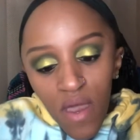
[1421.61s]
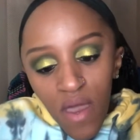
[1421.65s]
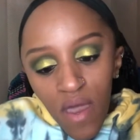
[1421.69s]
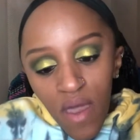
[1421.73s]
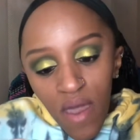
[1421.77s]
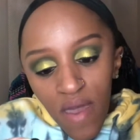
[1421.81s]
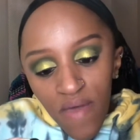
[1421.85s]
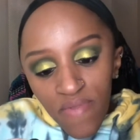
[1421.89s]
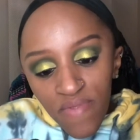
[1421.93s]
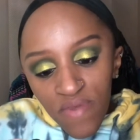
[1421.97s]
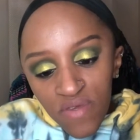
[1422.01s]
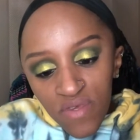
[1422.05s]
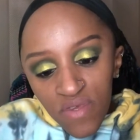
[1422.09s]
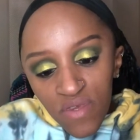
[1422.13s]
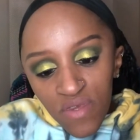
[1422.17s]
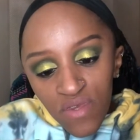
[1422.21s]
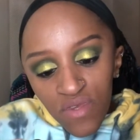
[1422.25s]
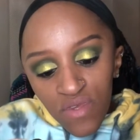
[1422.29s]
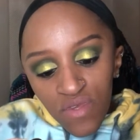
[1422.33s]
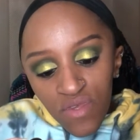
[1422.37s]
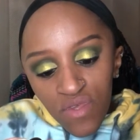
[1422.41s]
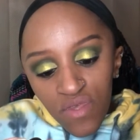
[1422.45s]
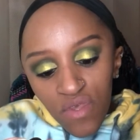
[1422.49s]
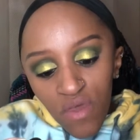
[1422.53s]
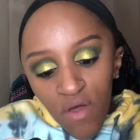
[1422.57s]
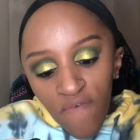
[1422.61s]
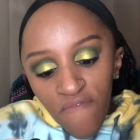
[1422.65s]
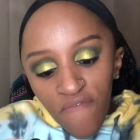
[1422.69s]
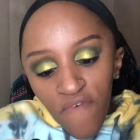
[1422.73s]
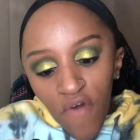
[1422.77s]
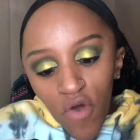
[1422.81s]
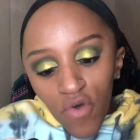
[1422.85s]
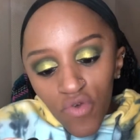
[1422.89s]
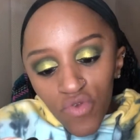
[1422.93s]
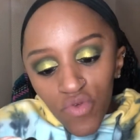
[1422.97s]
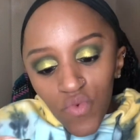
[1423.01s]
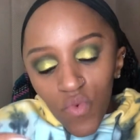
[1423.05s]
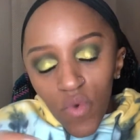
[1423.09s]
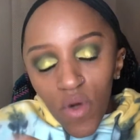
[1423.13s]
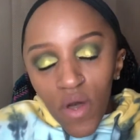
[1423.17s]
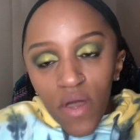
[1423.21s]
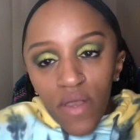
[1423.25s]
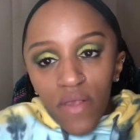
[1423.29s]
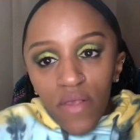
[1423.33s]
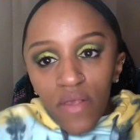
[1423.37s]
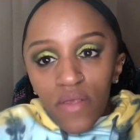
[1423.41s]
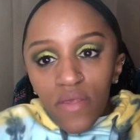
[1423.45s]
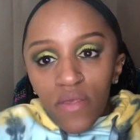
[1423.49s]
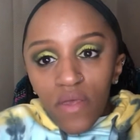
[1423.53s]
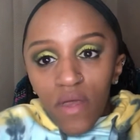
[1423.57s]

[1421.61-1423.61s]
and this is the false one.